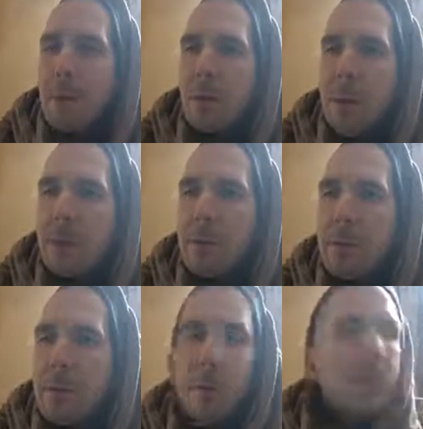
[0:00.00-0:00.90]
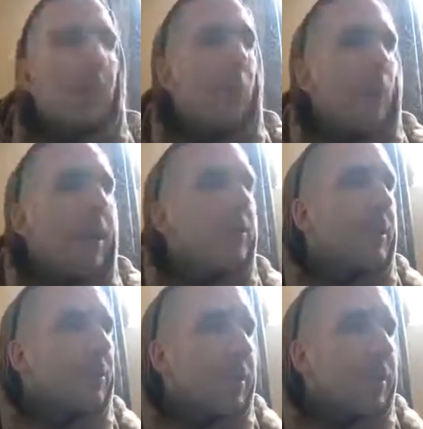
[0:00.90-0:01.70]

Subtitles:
Right? Because he will waste his